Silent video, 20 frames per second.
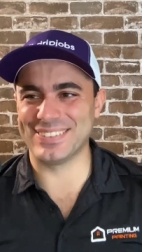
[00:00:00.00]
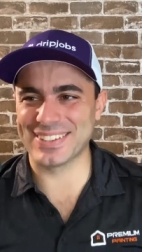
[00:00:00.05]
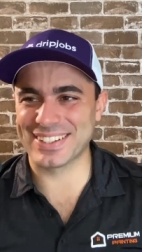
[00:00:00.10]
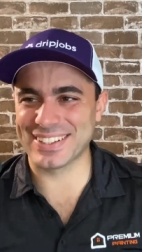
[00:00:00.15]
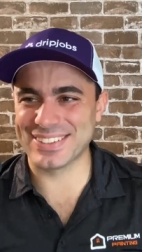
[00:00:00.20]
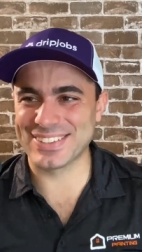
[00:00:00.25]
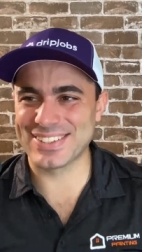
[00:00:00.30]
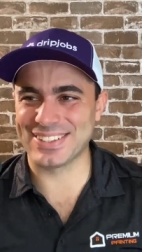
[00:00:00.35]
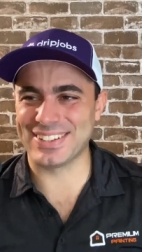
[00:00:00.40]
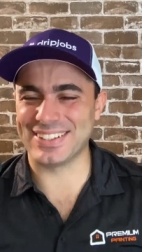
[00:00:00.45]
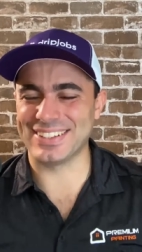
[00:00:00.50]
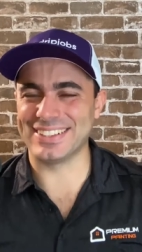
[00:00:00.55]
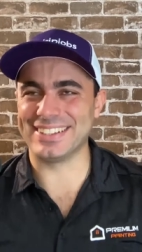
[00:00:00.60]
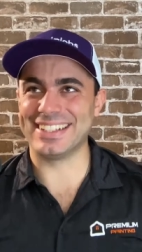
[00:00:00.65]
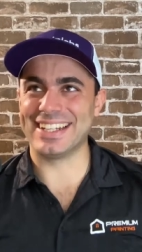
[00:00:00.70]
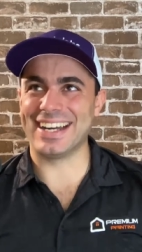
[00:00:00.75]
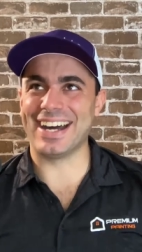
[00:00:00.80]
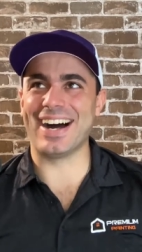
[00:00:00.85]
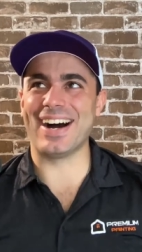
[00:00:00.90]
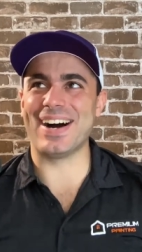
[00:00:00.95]
goes on
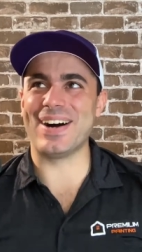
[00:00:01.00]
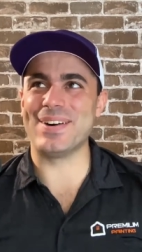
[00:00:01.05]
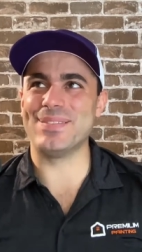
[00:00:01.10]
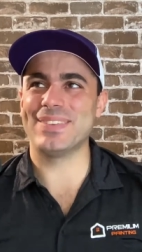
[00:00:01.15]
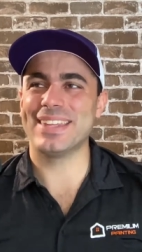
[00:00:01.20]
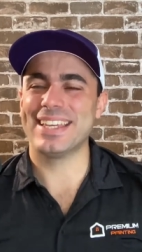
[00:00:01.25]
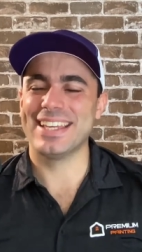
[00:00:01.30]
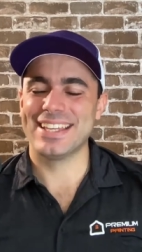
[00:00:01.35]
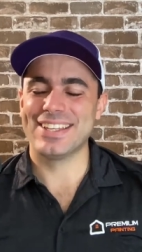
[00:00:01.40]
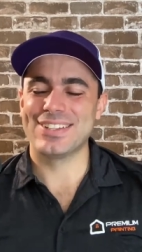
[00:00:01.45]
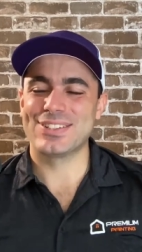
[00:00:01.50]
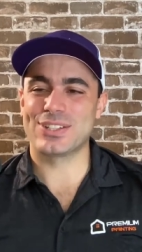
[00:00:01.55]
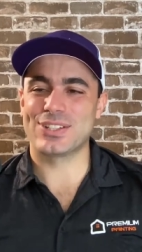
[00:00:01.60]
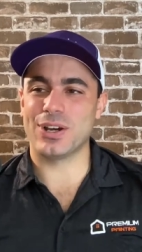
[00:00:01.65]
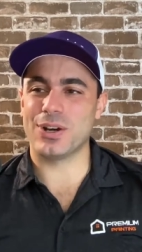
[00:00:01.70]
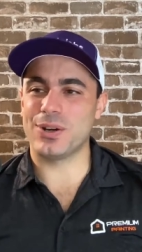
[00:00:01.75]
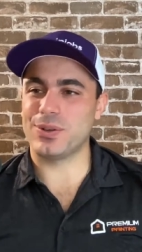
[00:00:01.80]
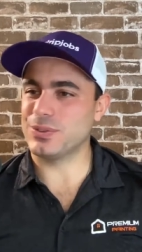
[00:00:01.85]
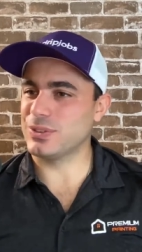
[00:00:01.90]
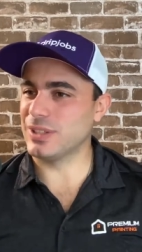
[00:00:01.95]
um,
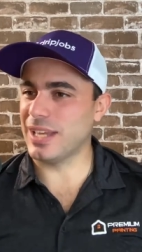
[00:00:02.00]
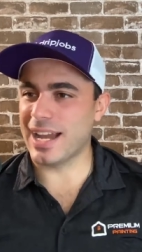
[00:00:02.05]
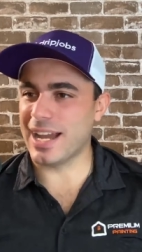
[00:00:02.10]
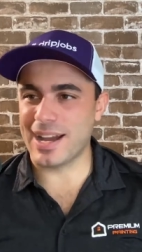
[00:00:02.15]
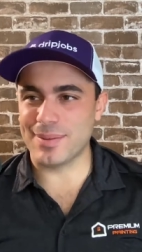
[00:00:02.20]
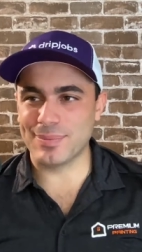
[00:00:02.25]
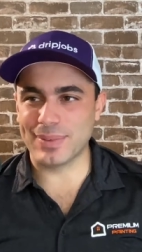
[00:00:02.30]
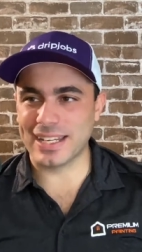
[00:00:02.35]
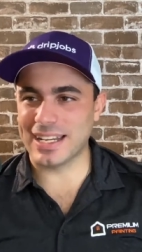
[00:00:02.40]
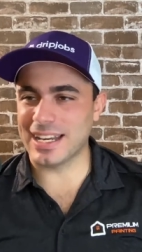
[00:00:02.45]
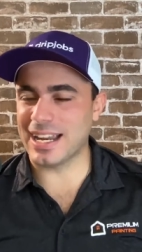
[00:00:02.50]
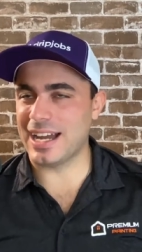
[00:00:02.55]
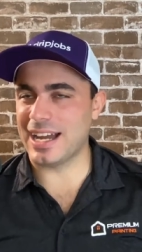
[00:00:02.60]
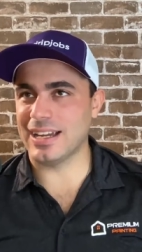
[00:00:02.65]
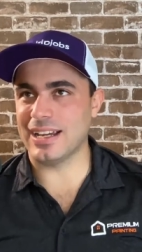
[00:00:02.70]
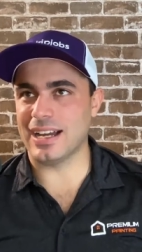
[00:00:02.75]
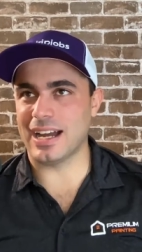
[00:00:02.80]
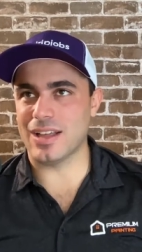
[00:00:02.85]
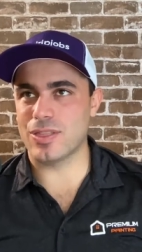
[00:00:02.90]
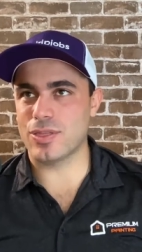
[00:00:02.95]
so yeah i mean I,